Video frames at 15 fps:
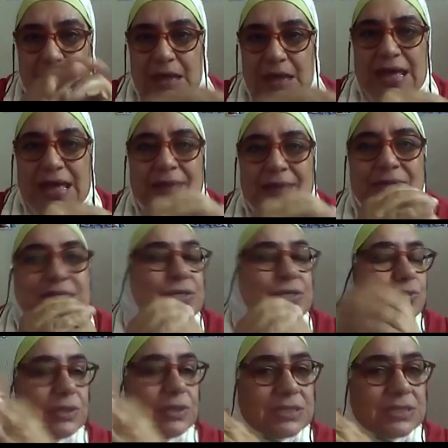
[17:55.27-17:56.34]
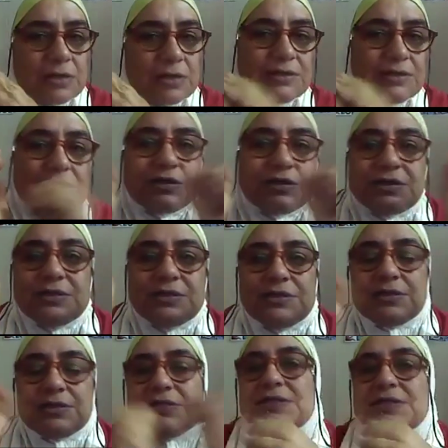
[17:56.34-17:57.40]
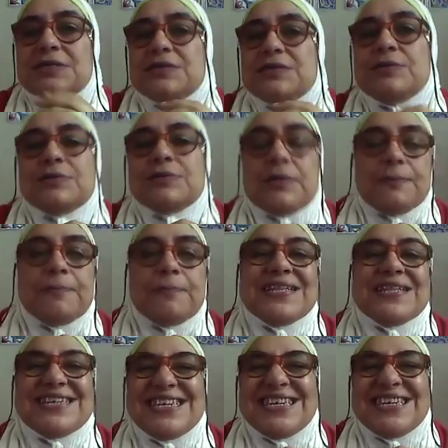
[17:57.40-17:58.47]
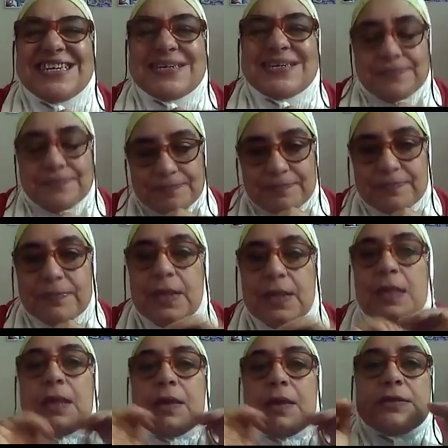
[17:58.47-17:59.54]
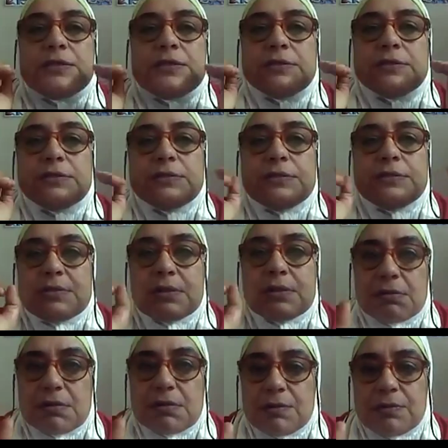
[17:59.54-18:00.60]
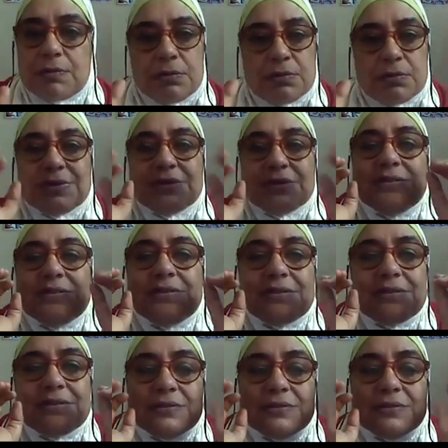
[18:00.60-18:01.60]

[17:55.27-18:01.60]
And this is not ish, you know, ish, ish, daro, no ish.